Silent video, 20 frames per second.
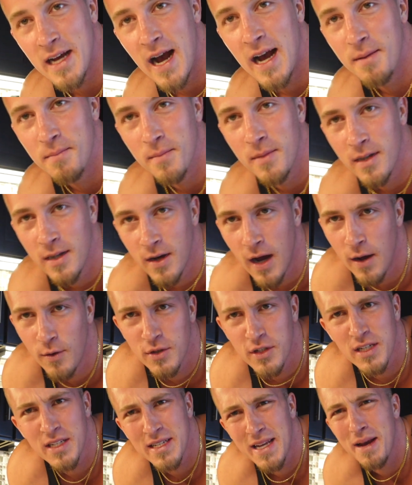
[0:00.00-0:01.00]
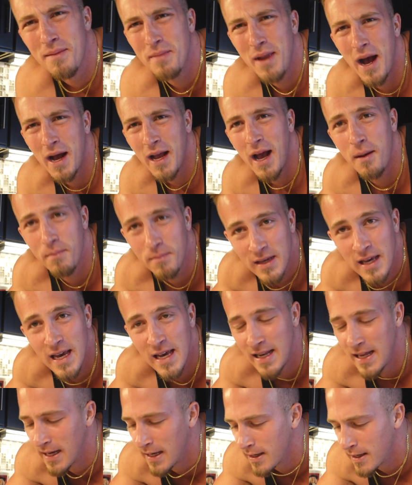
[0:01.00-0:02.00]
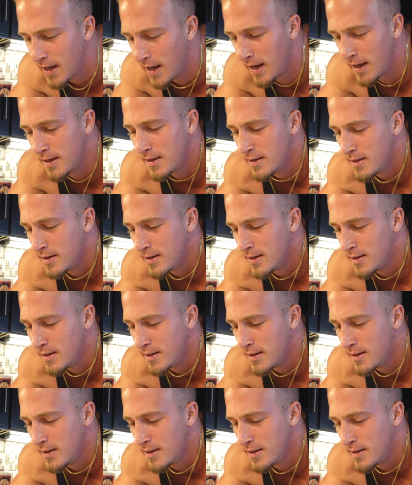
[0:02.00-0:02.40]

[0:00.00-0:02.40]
I was gonna say I'm not. I'm kidding, okay?